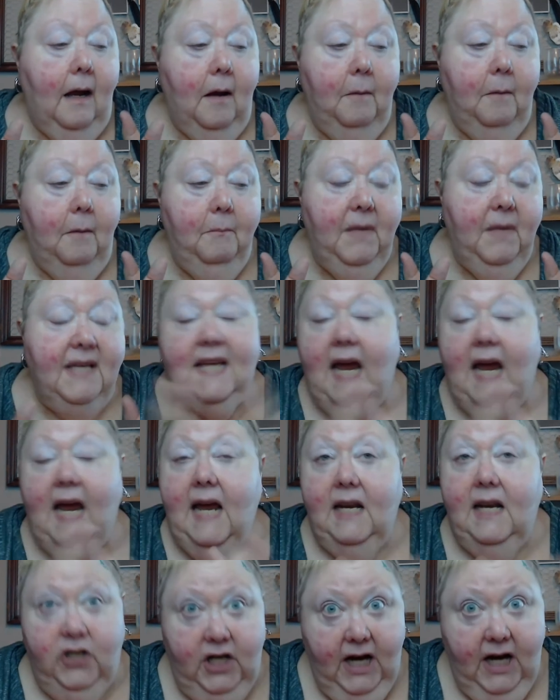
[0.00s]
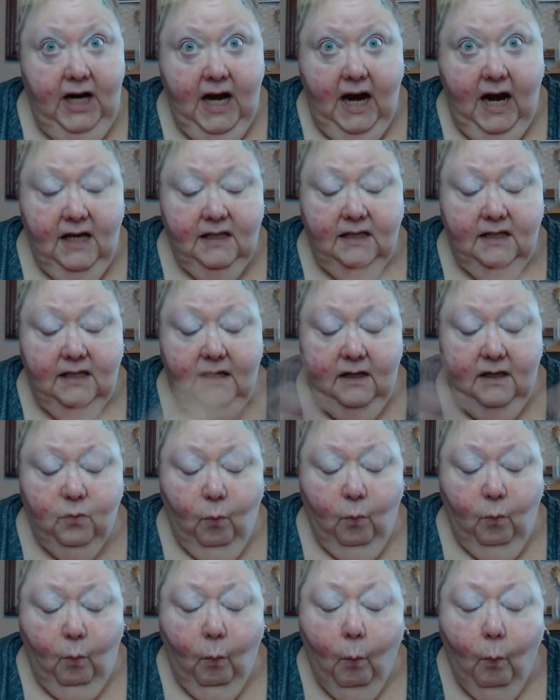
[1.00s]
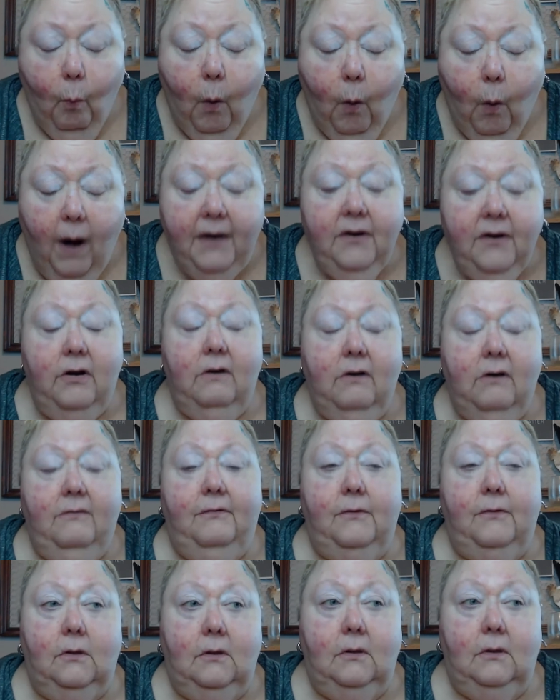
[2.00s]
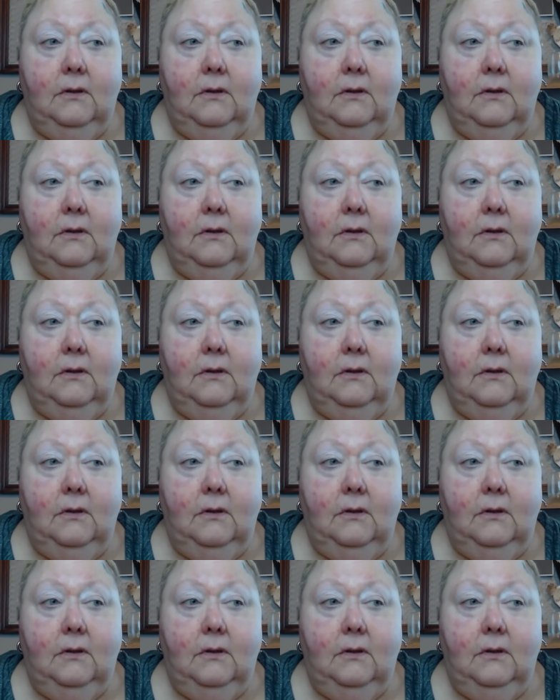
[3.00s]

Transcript: Ms. Angie has this wonderful,